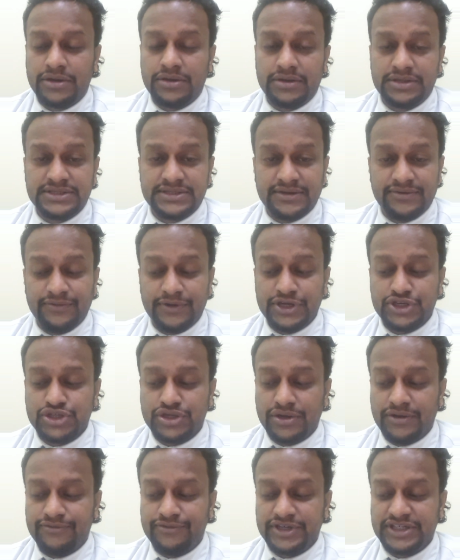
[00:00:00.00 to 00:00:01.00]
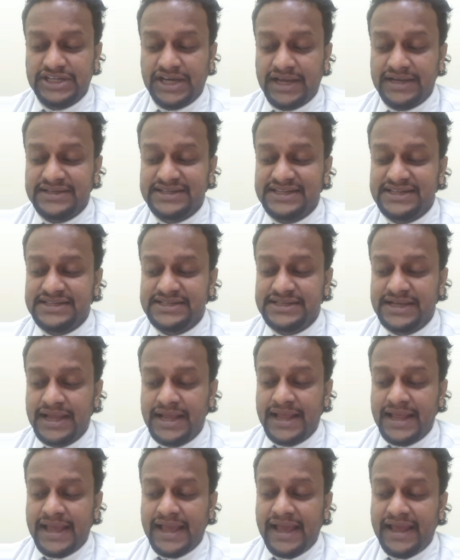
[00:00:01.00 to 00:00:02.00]
conservation of redundant
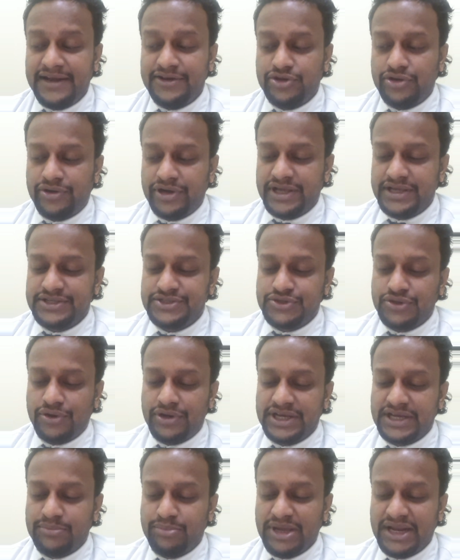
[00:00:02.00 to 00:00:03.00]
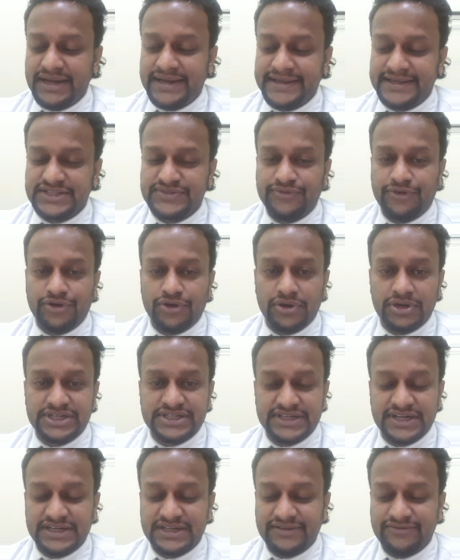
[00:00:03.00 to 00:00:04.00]
and or historic buildings for
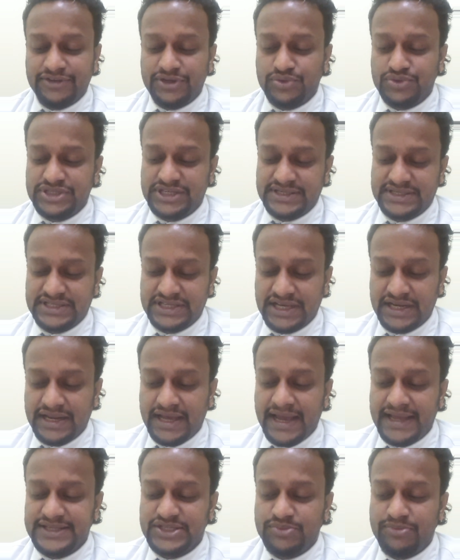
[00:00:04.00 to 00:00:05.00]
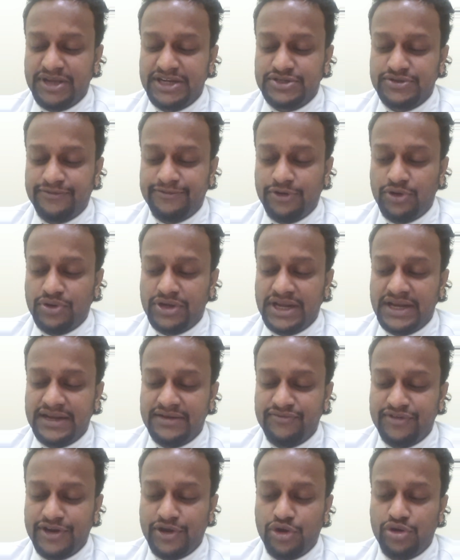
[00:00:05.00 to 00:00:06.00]
alternative uses, enhancement of local
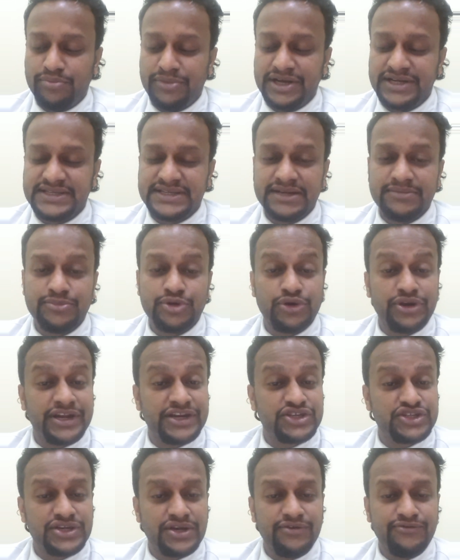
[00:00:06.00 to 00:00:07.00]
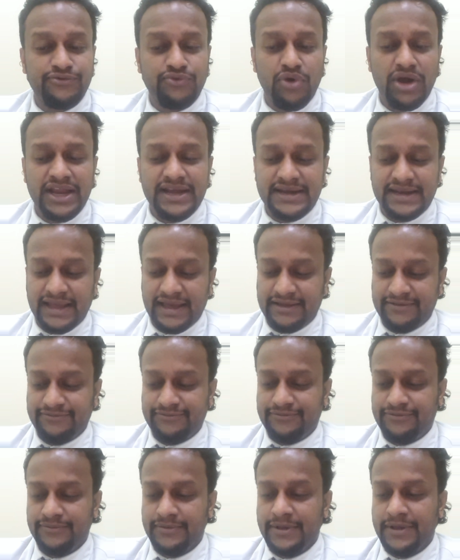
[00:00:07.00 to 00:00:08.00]
environments and protection of
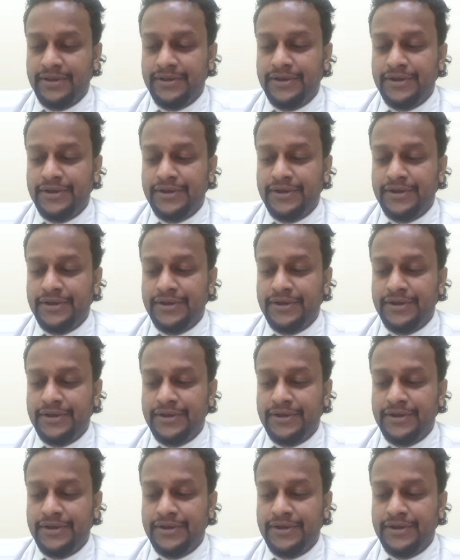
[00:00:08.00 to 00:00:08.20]
wildlife.